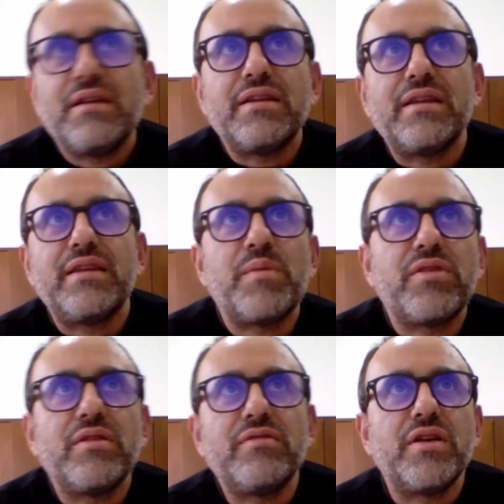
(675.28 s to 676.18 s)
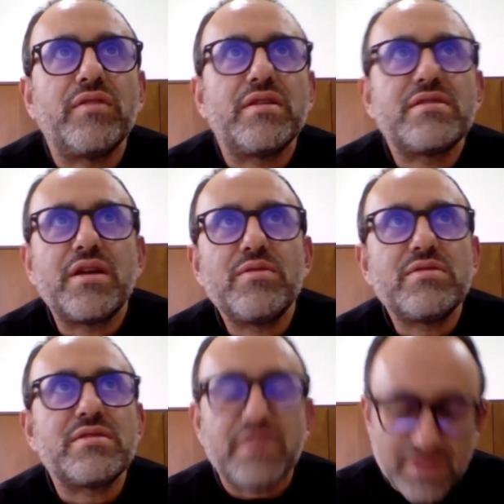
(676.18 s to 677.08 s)
the depth of the
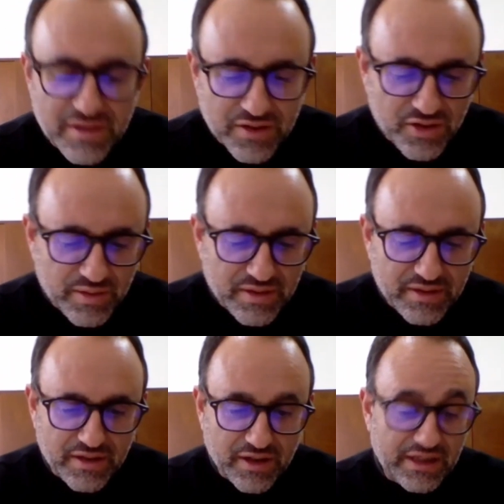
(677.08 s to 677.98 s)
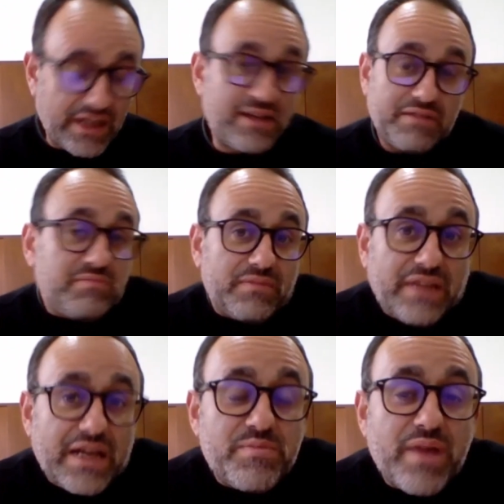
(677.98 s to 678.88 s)
stones and the security and
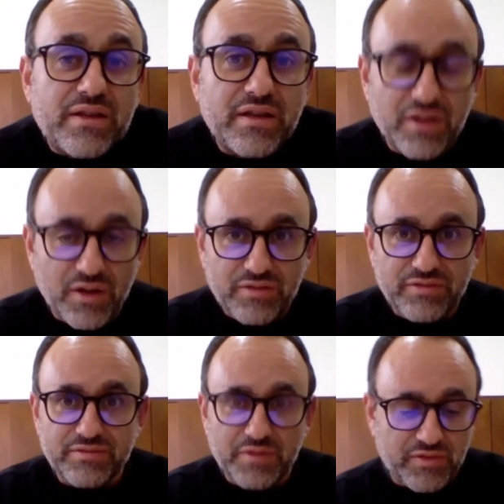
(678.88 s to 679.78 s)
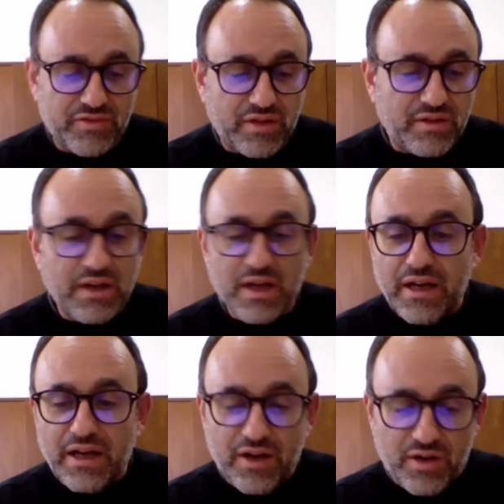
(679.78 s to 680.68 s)
the impact of your
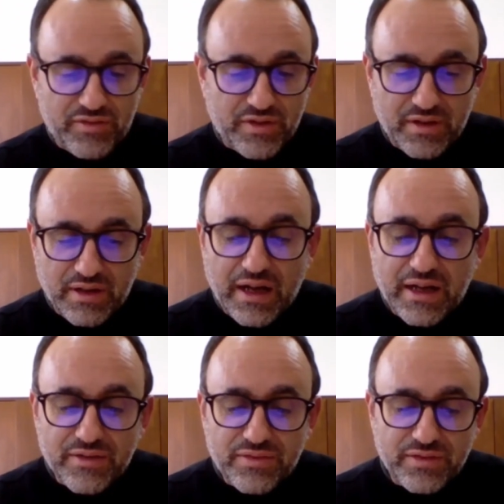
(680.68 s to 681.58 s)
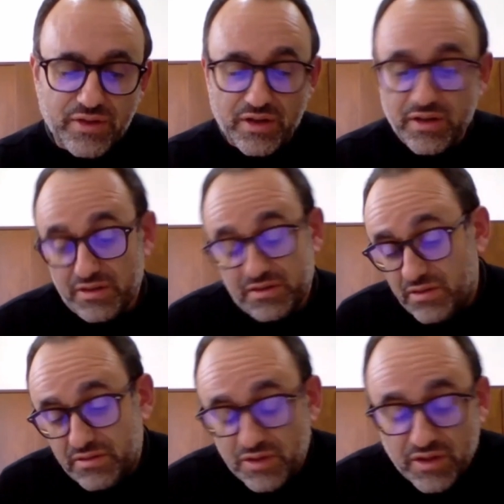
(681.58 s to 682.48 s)
life or
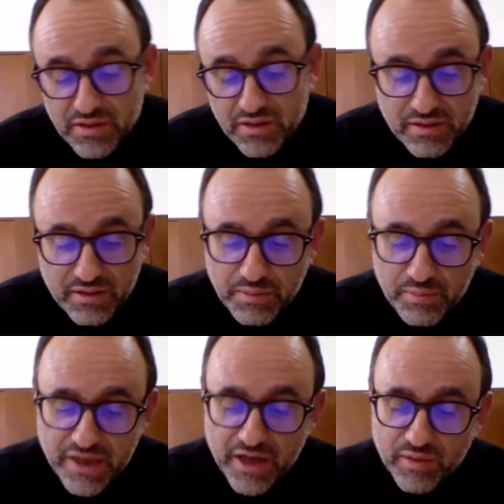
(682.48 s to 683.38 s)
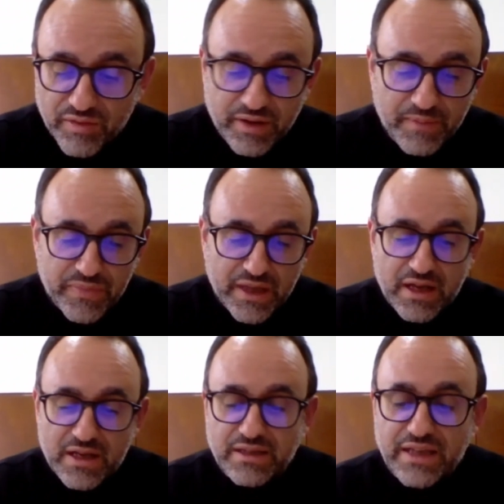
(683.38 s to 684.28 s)
your biography.
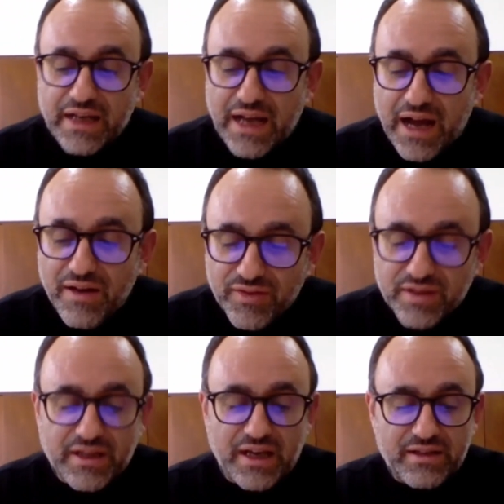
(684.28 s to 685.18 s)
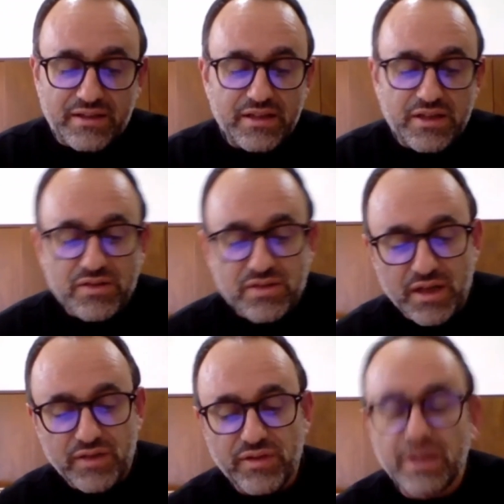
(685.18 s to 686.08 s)
And then after that, you
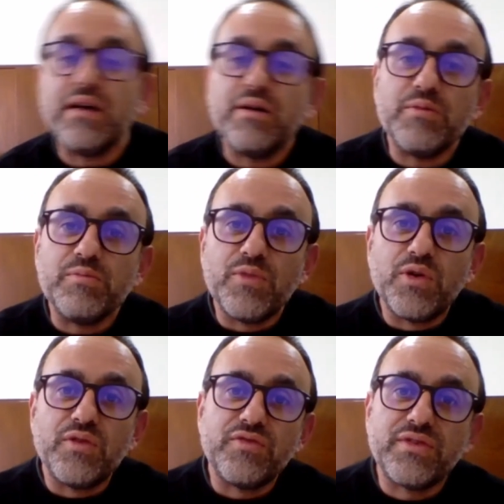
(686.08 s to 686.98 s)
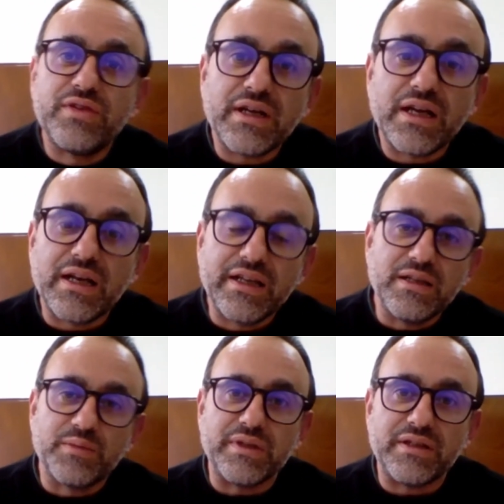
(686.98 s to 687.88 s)
sort of moved a
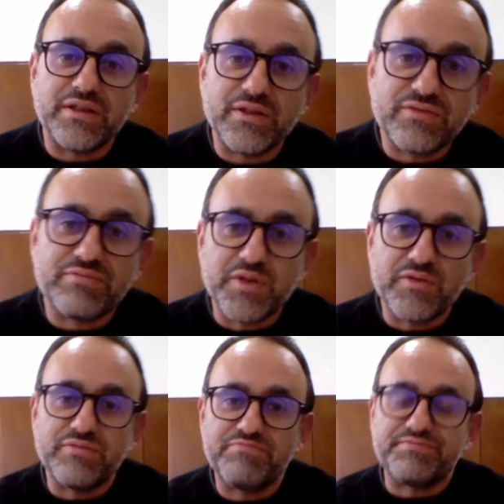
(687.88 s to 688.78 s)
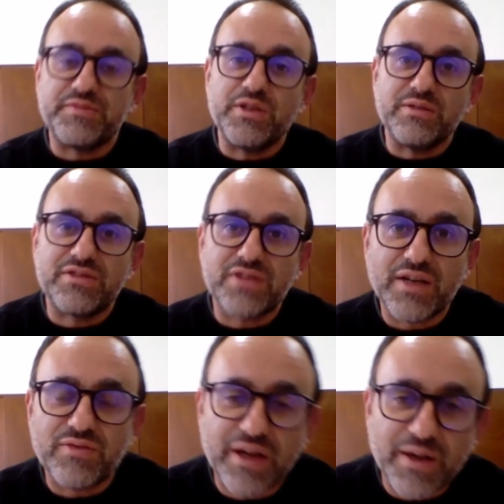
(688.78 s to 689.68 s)
little bit. You sort
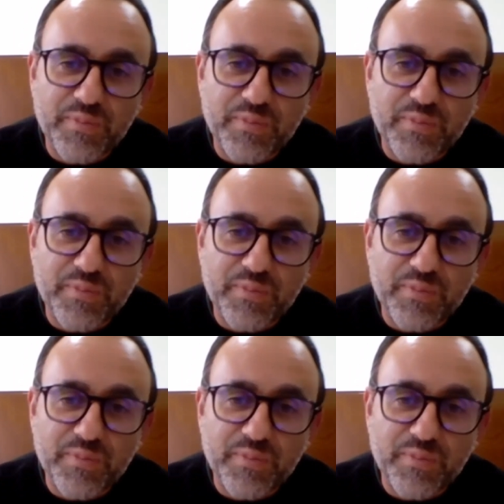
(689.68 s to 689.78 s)
of